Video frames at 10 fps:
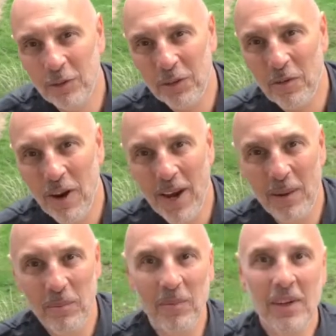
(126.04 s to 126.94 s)

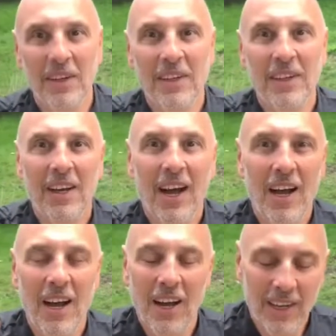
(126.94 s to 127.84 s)
gram
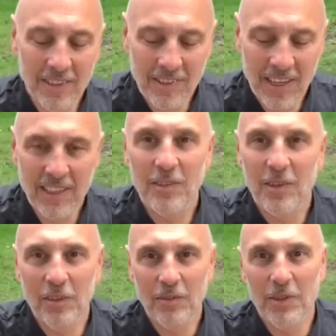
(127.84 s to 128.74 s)
tins
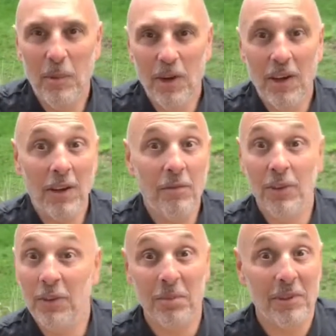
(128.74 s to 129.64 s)
of tomato. I
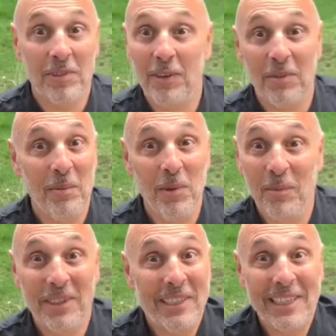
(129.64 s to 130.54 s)
confused myself then, what am
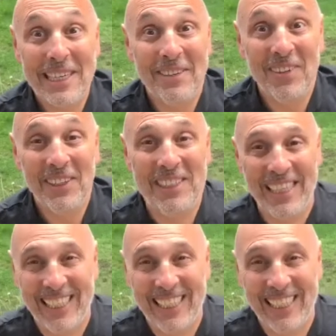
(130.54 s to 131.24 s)
I talking about?